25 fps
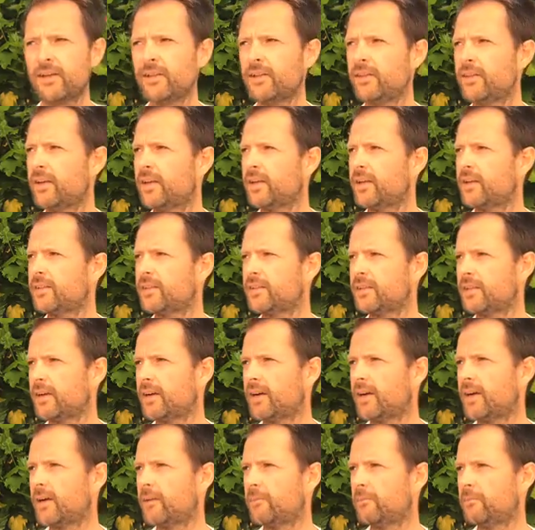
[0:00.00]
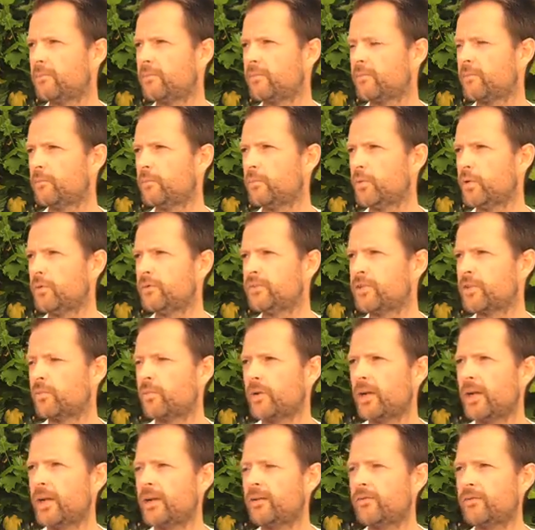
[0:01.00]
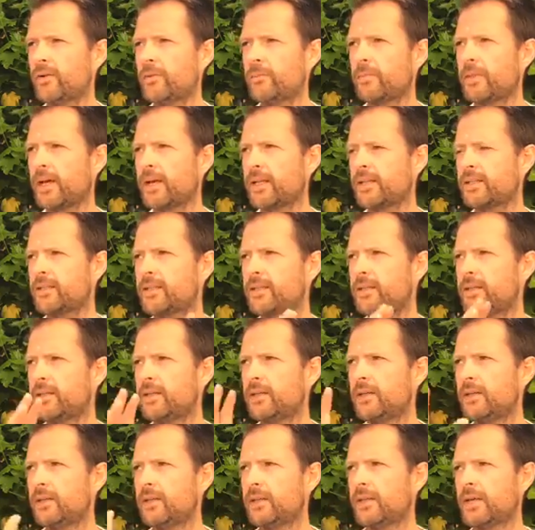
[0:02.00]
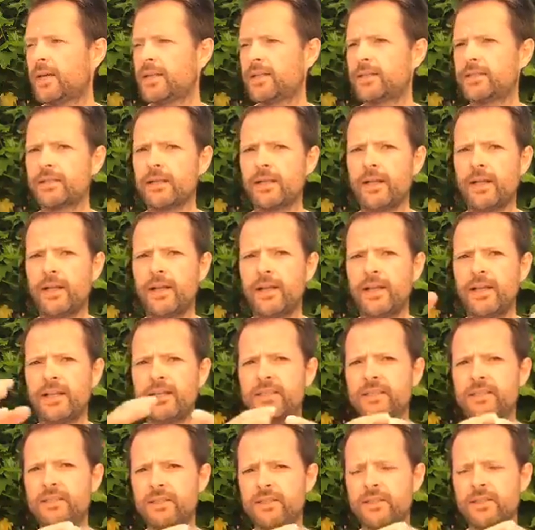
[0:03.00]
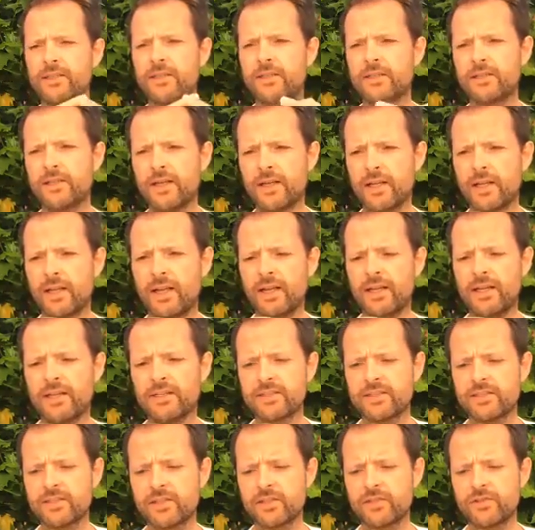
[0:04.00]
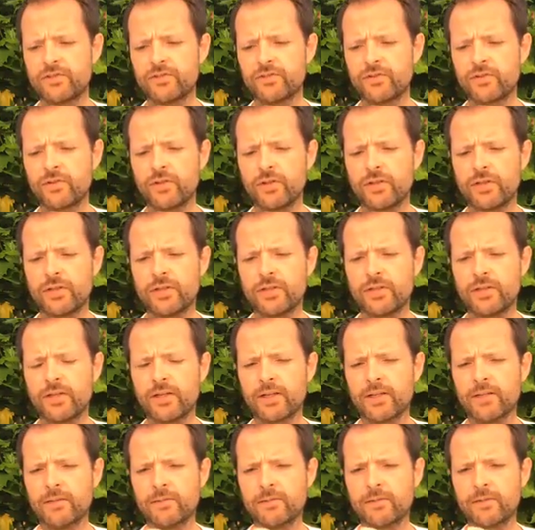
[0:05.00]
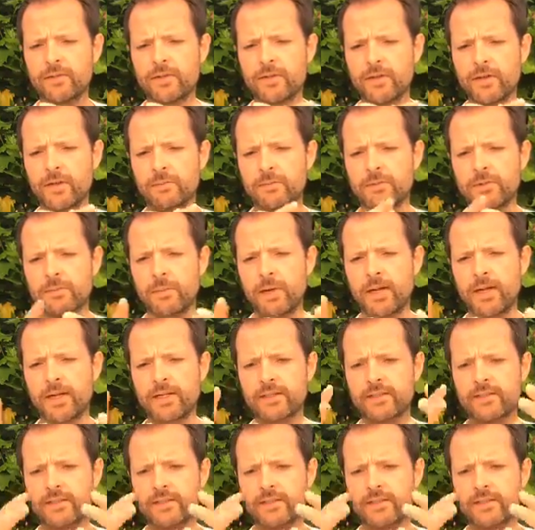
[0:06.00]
that moves away from that elitist control, and comes back